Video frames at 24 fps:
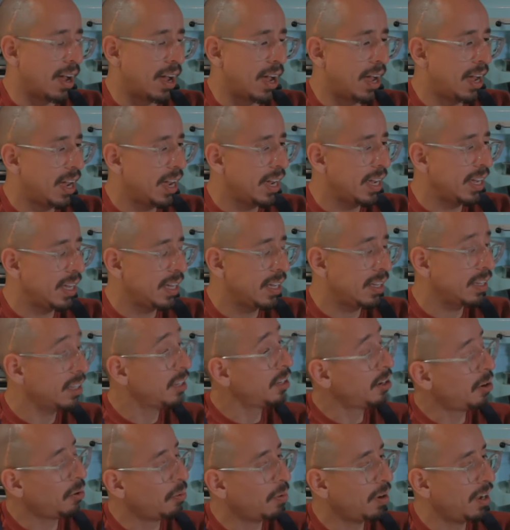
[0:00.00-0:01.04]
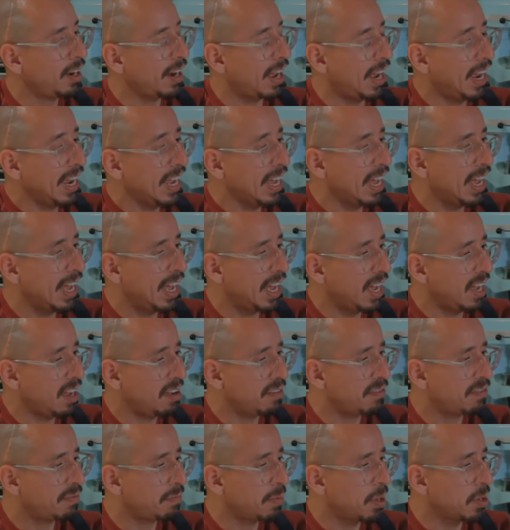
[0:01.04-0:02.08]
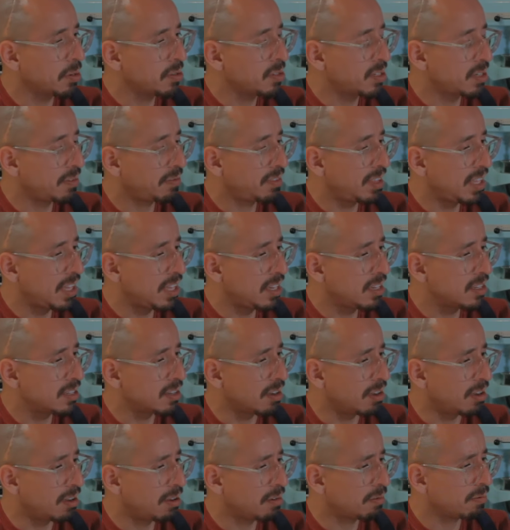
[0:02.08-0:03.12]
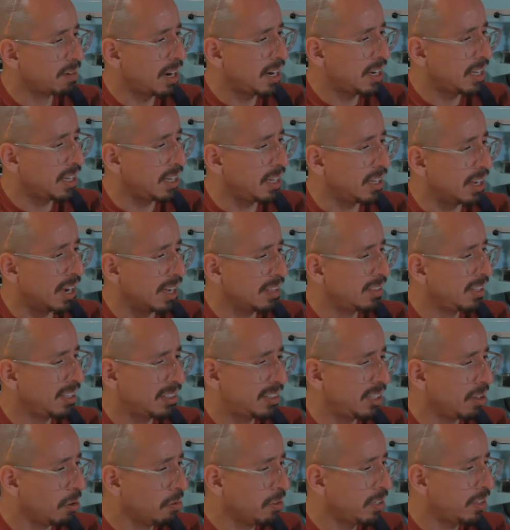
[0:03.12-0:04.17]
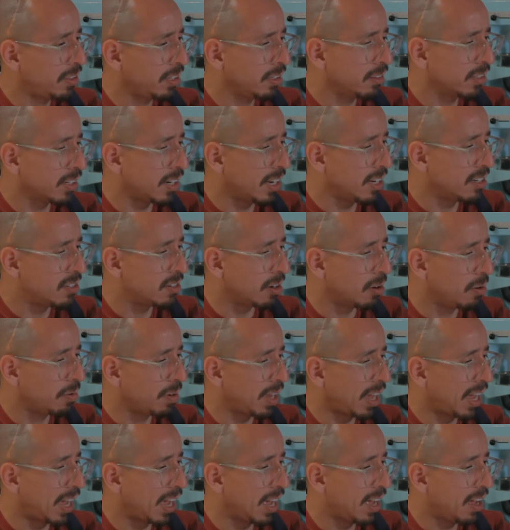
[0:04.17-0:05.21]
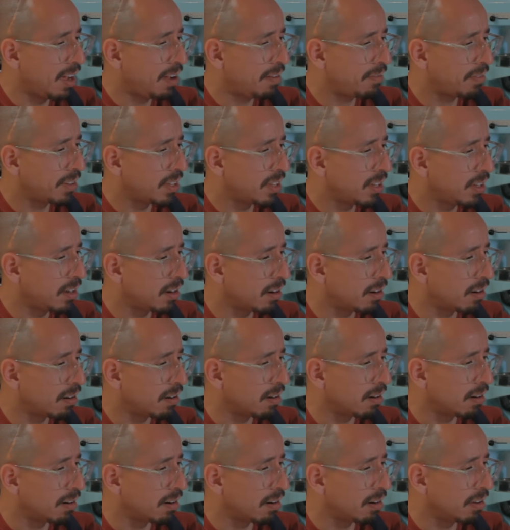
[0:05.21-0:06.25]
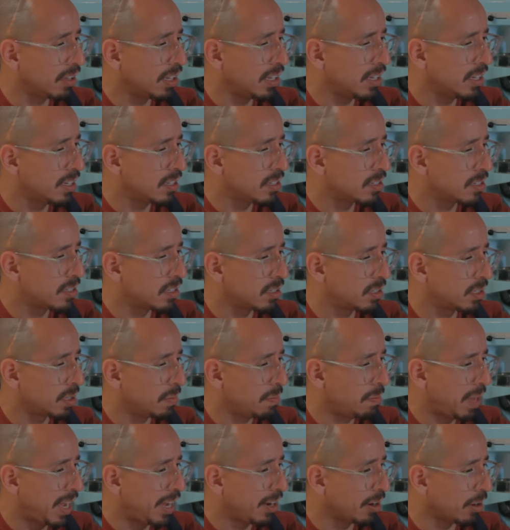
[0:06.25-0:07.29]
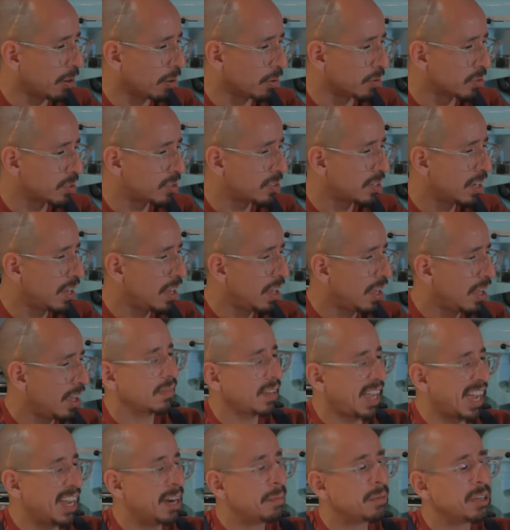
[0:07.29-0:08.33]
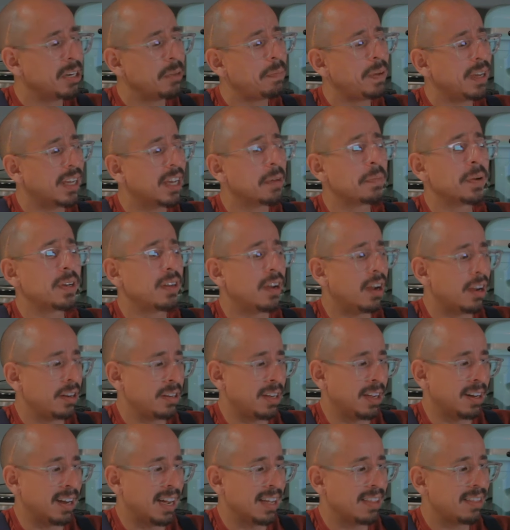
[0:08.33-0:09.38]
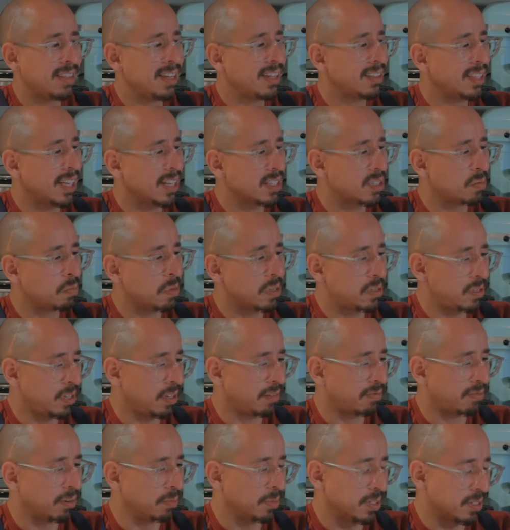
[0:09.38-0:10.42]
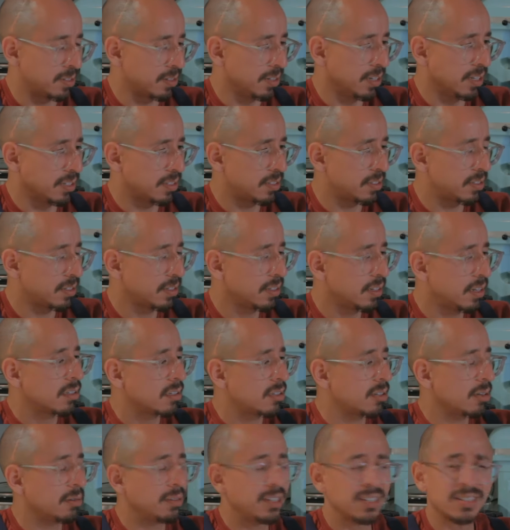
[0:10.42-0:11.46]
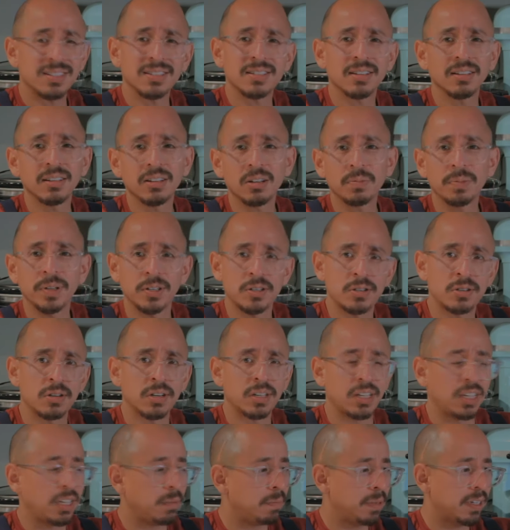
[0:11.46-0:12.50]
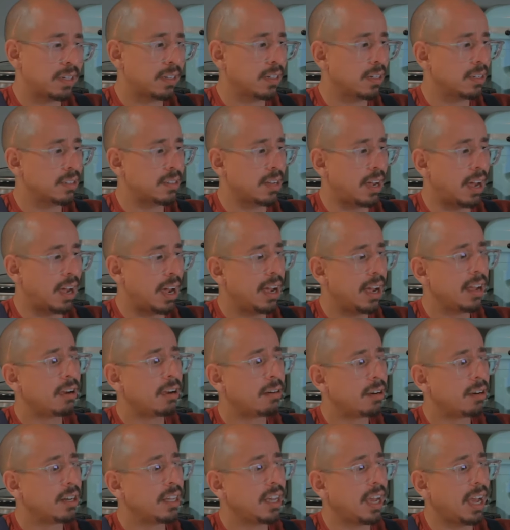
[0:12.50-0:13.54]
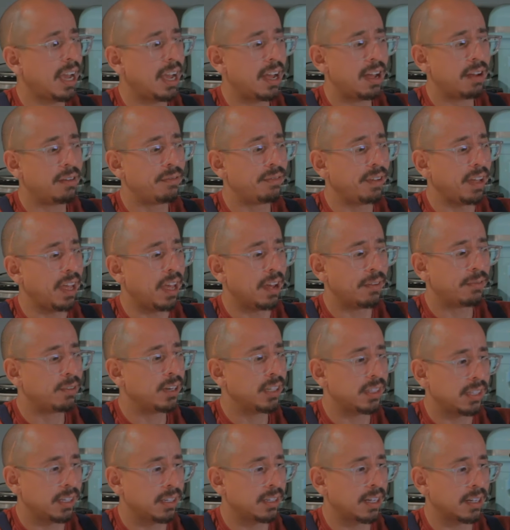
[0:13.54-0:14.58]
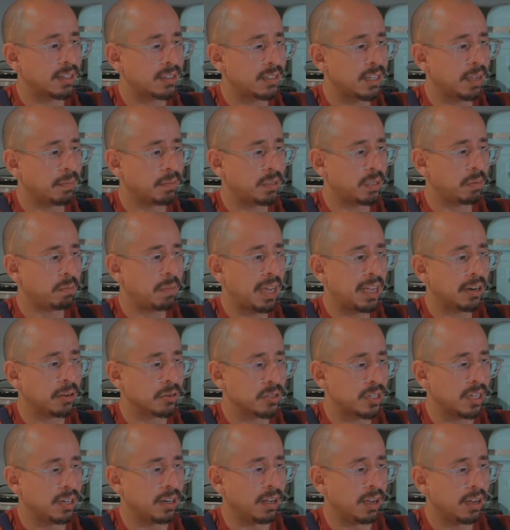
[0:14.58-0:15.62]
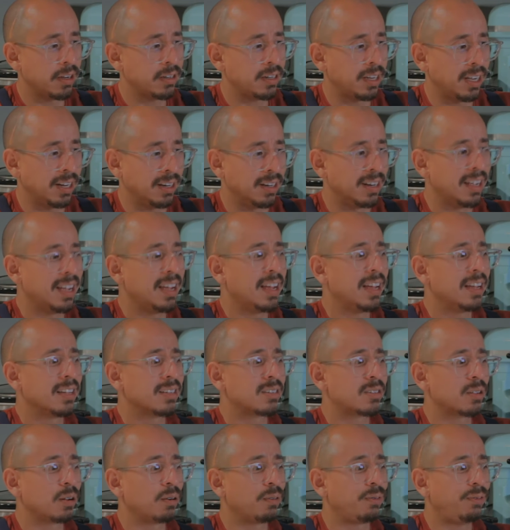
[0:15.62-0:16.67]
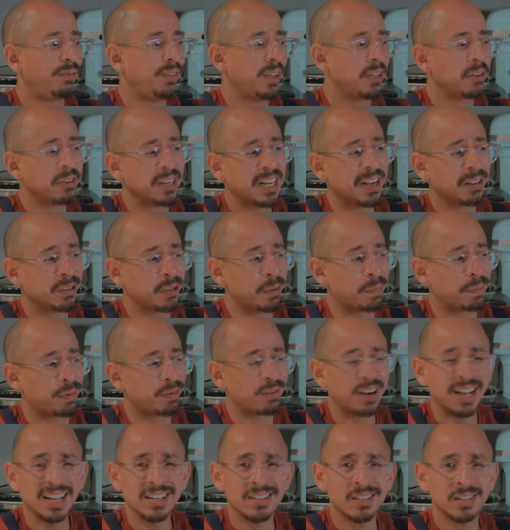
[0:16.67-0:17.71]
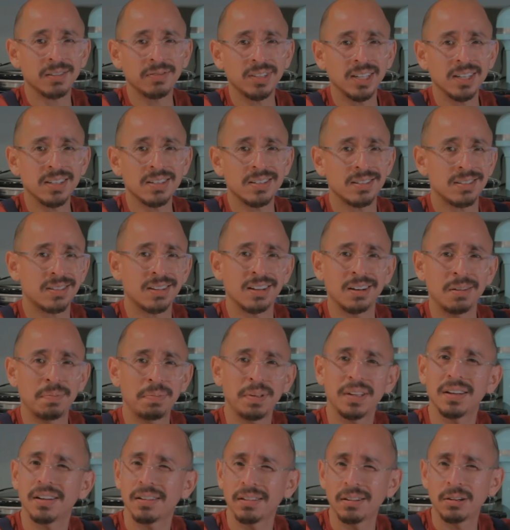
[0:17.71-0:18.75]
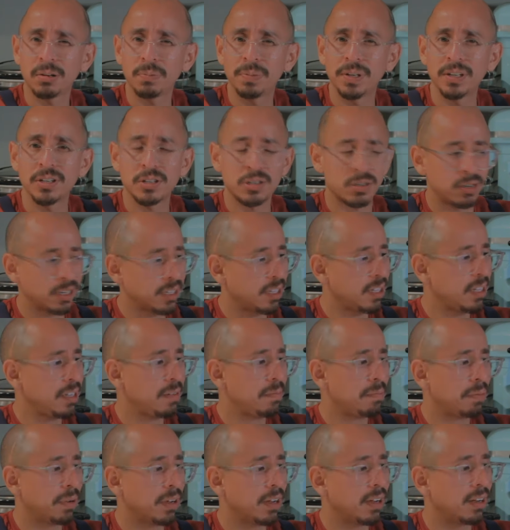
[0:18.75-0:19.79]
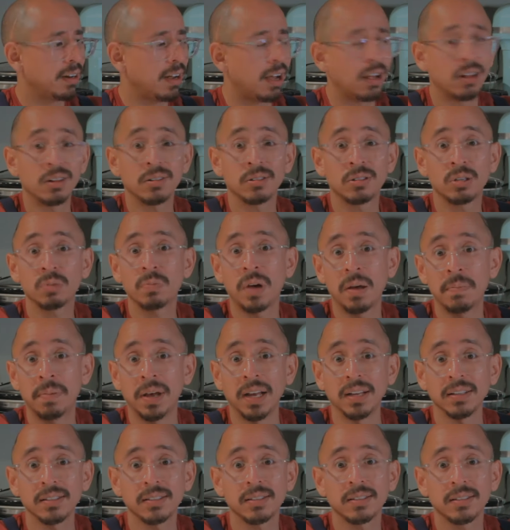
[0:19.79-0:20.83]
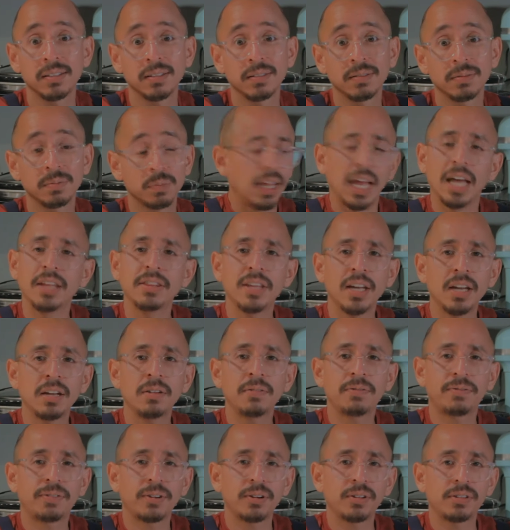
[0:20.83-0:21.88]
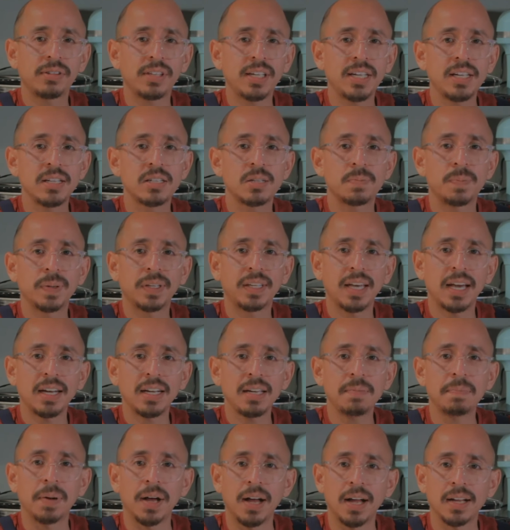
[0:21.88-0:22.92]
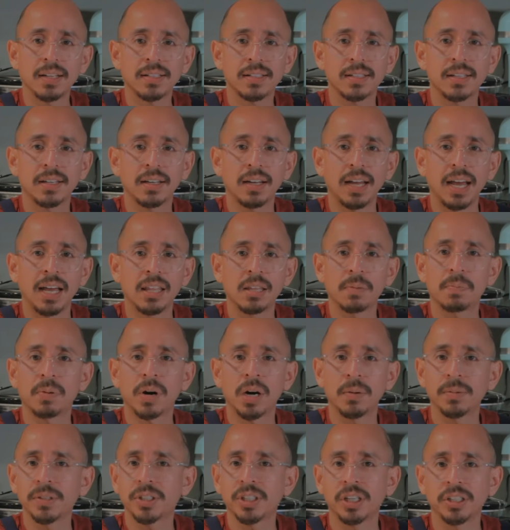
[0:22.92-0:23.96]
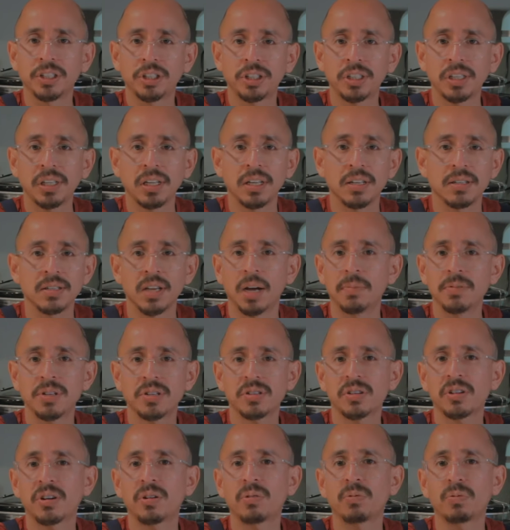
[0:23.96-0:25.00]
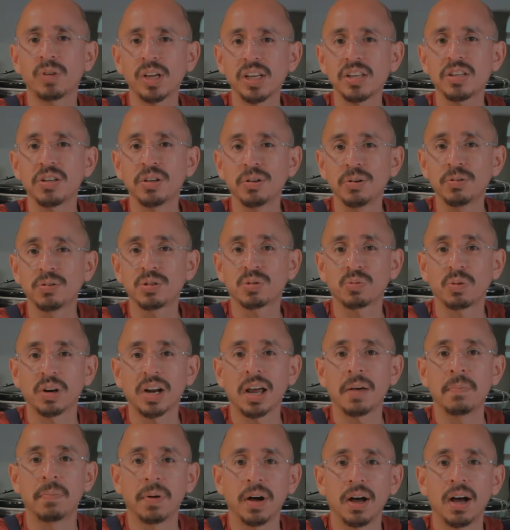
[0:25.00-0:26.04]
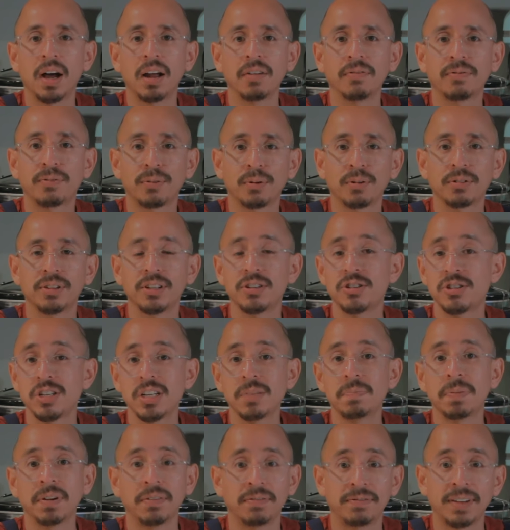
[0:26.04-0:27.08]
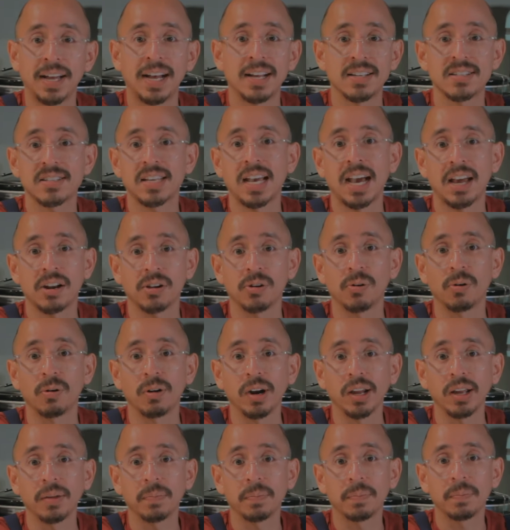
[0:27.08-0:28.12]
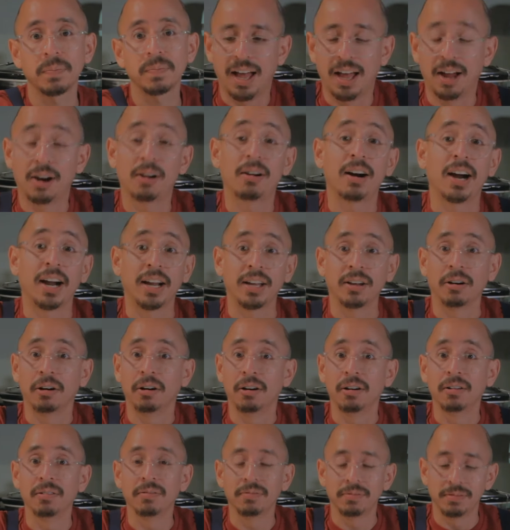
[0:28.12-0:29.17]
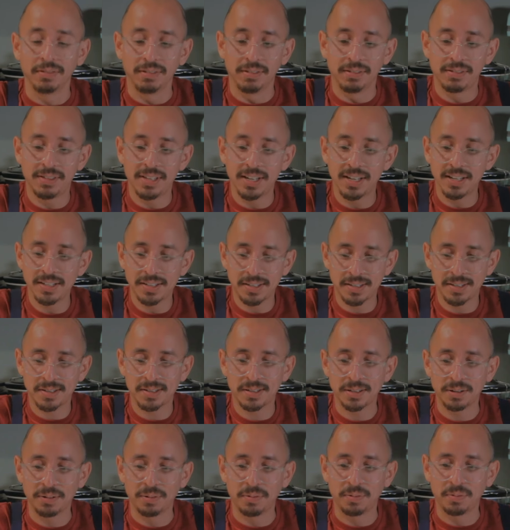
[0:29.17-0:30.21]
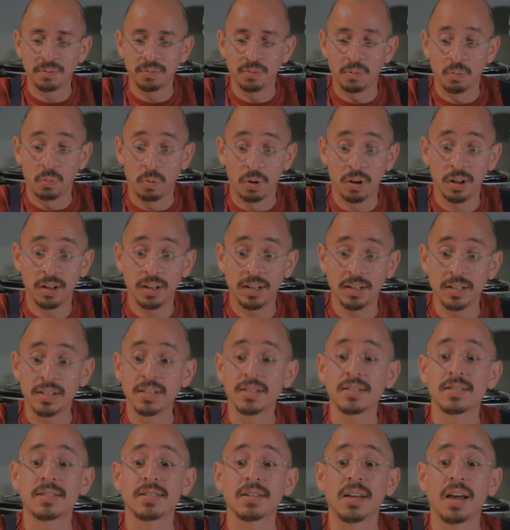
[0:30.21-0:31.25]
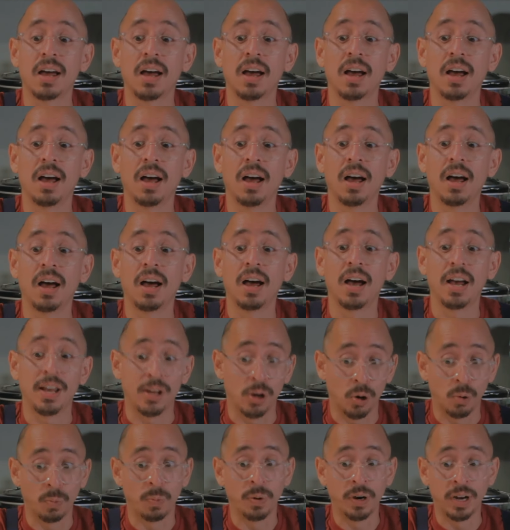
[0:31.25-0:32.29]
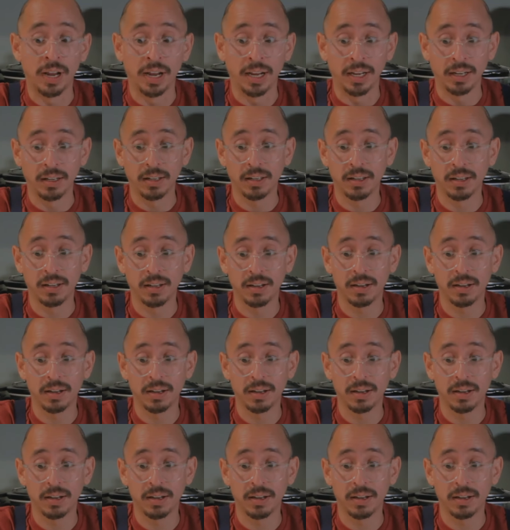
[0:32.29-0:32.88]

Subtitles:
You know what? I have most of these already. I think the only thing that I don't have here is the tomatoes. And I'm going to pick up an onion. I think that's missing from this list. So this is a little bit tricky because I already have everything except tomatoes and onion. So figuring out the price of this is going to be a little bit tricky, but I'll do my best. And then for the spaghetti pasta and the Parmesan cheese, I'm just going to reuse what I bought for the cheap and fast category. All right, y'all. This was eye-opening.